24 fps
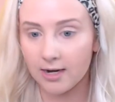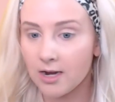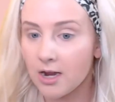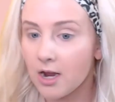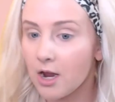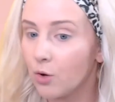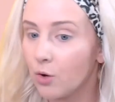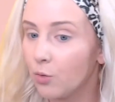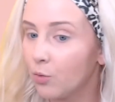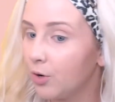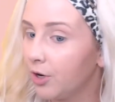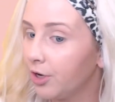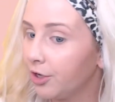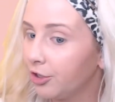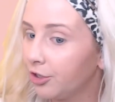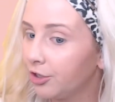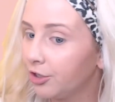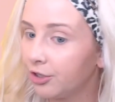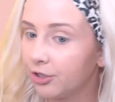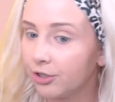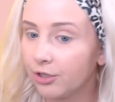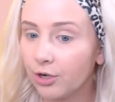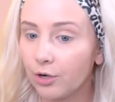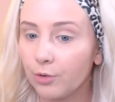
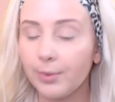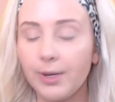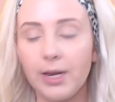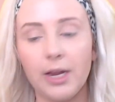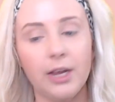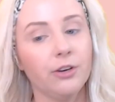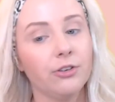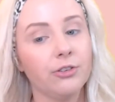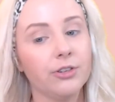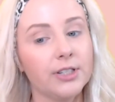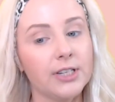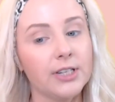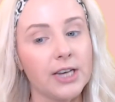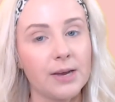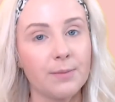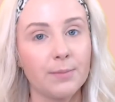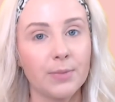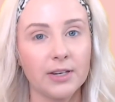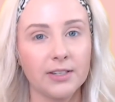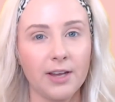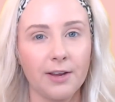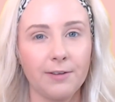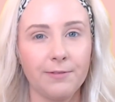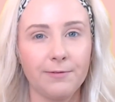which will be interesting
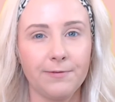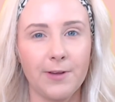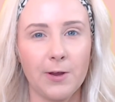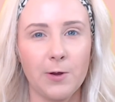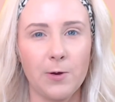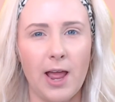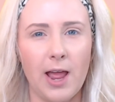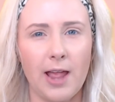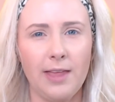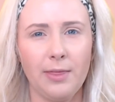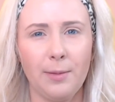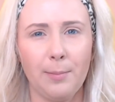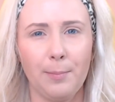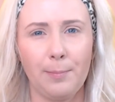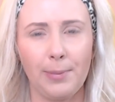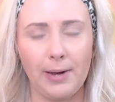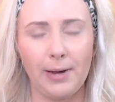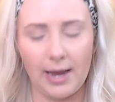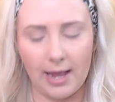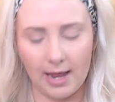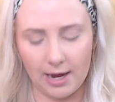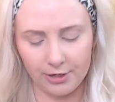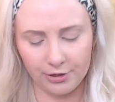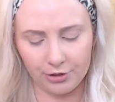because I feel like the
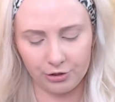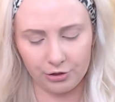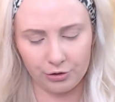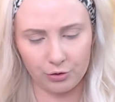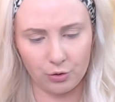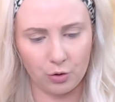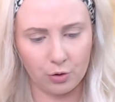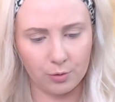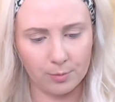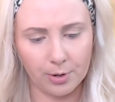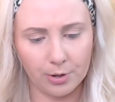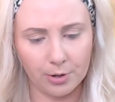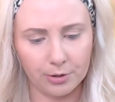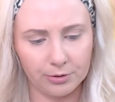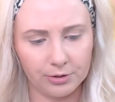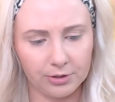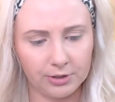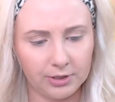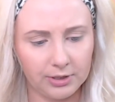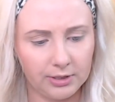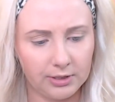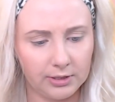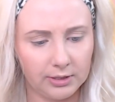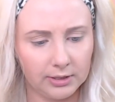blush
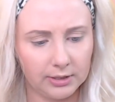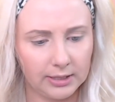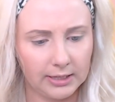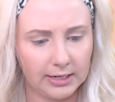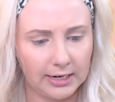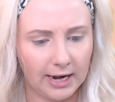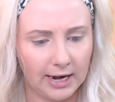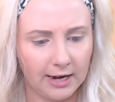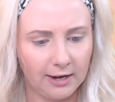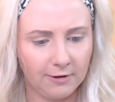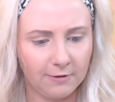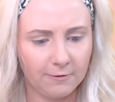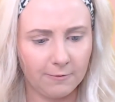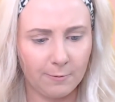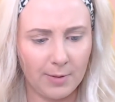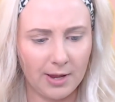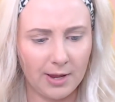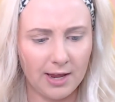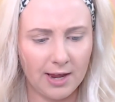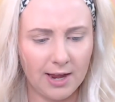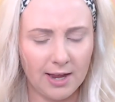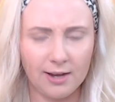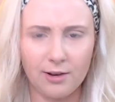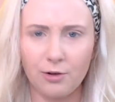almost gave
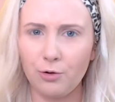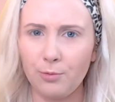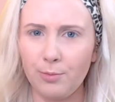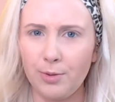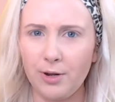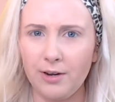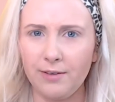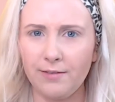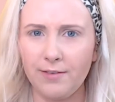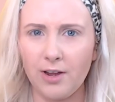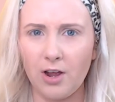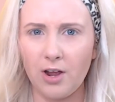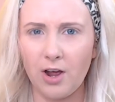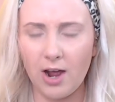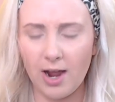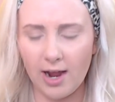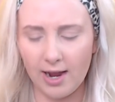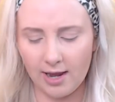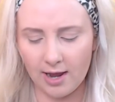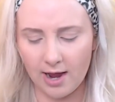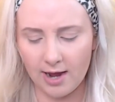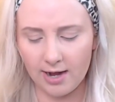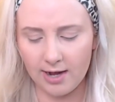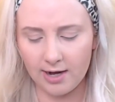me a little bit of a
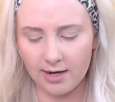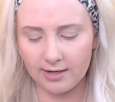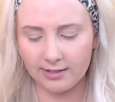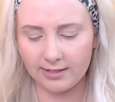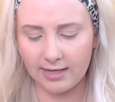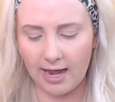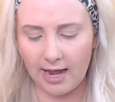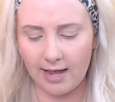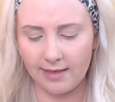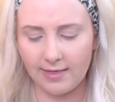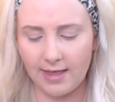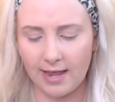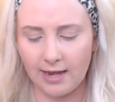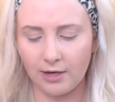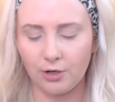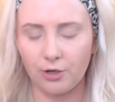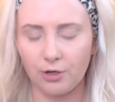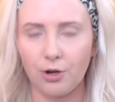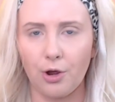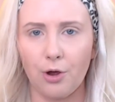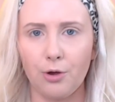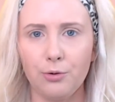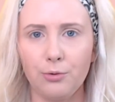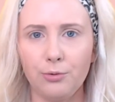highlighter because it had that
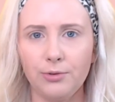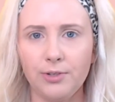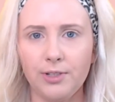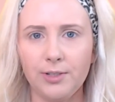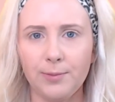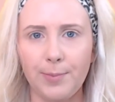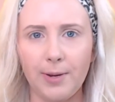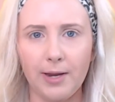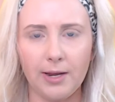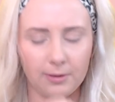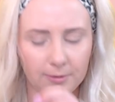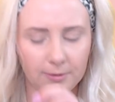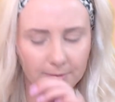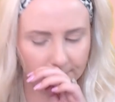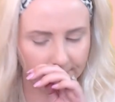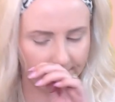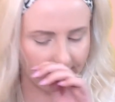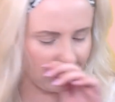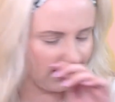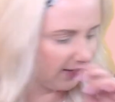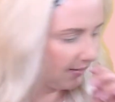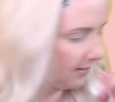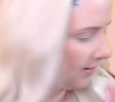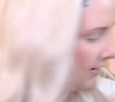gold speck through
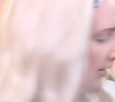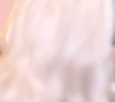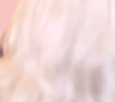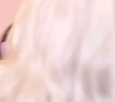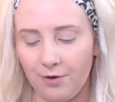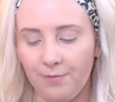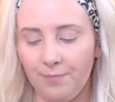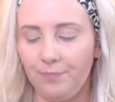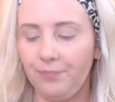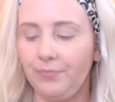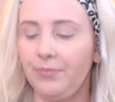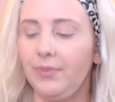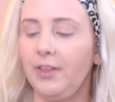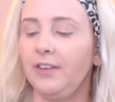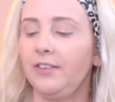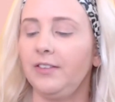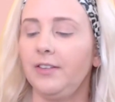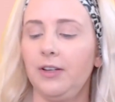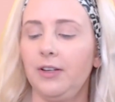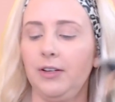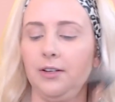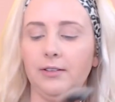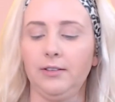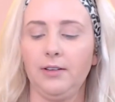it. This
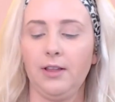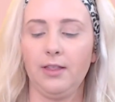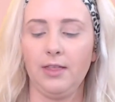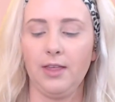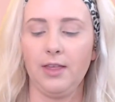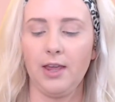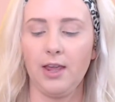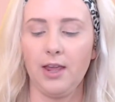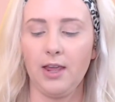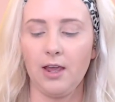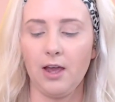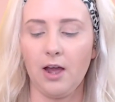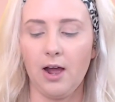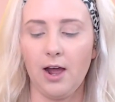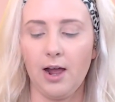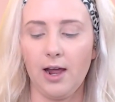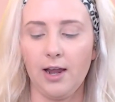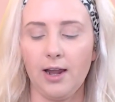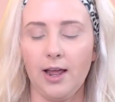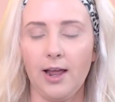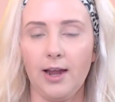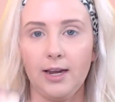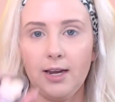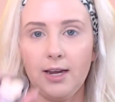is the
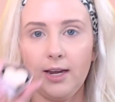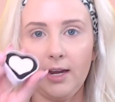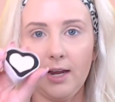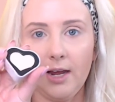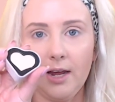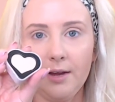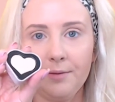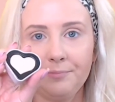highlighter here.